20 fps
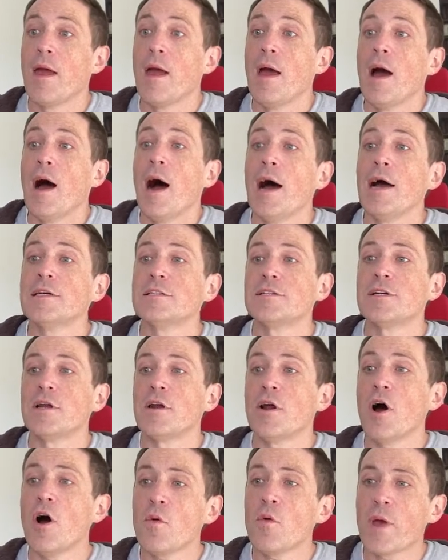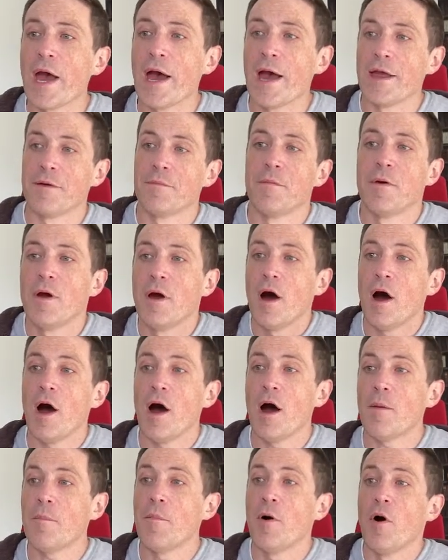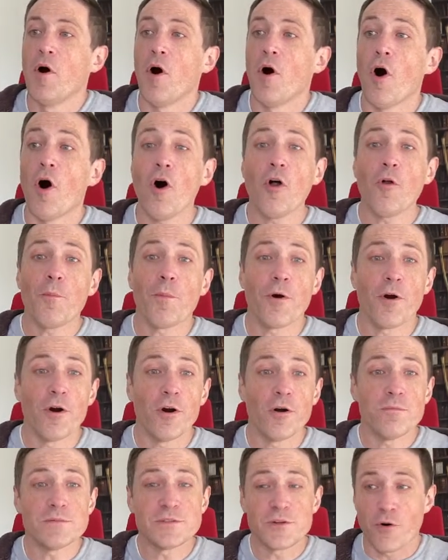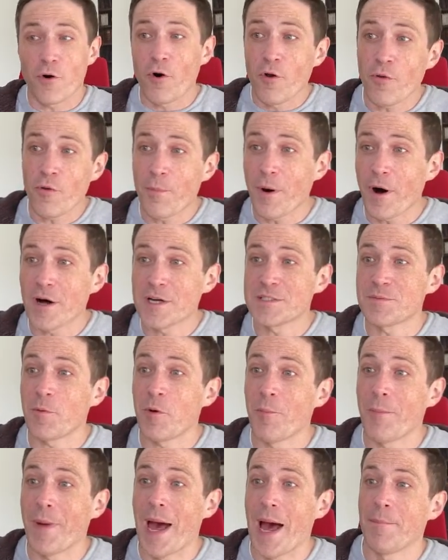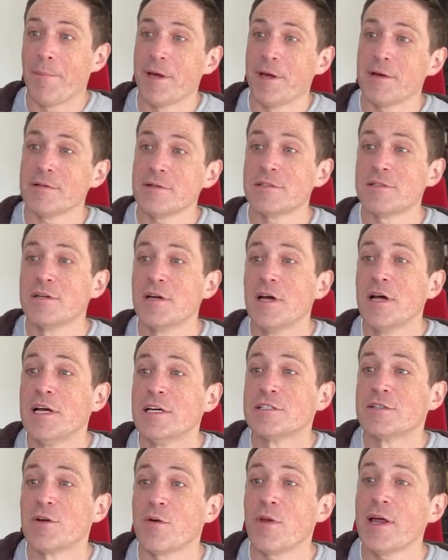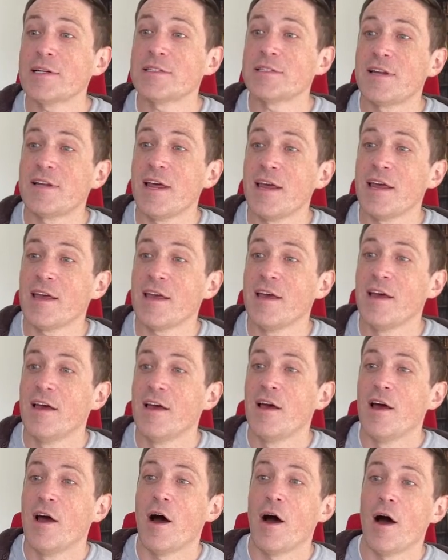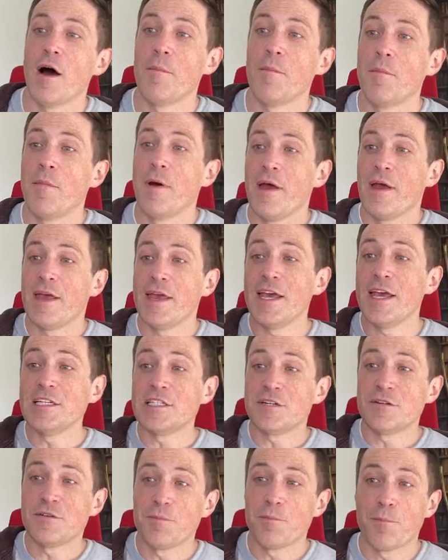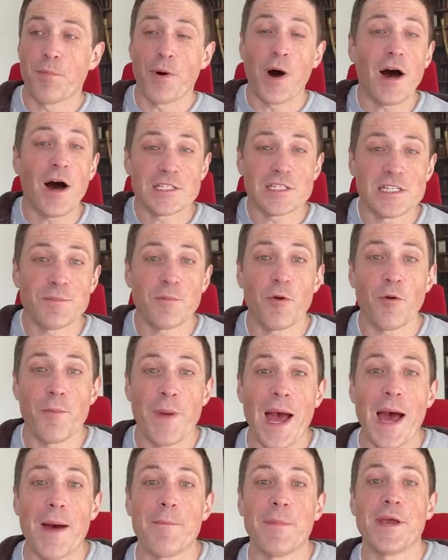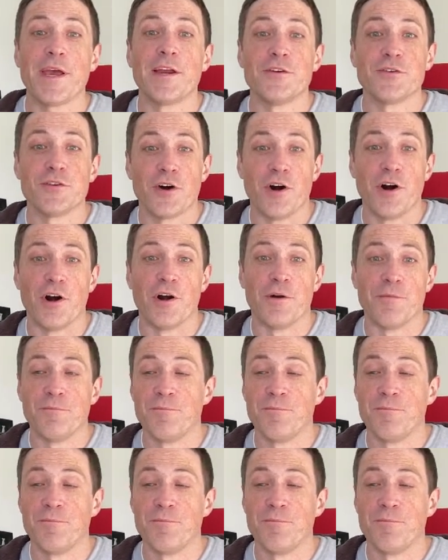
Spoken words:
I said, okay, all perms are all the possible mappings, so let's take each possible mapping in turn